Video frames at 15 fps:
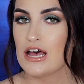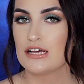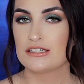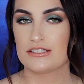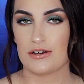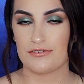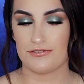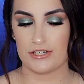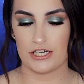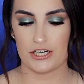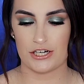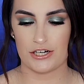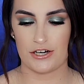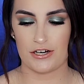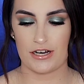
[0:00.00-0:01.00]
So I
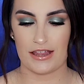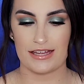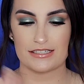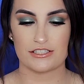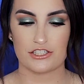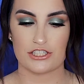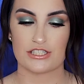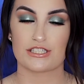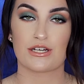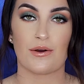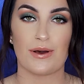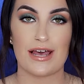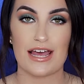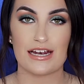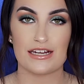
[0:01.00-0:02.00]
figured let's just go
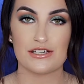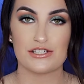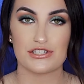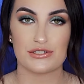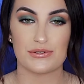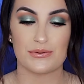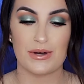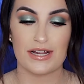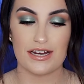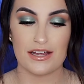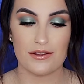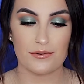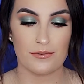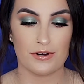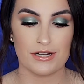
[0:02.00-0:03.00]
ahead and do
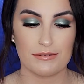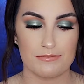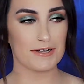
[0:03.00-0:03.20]
another one.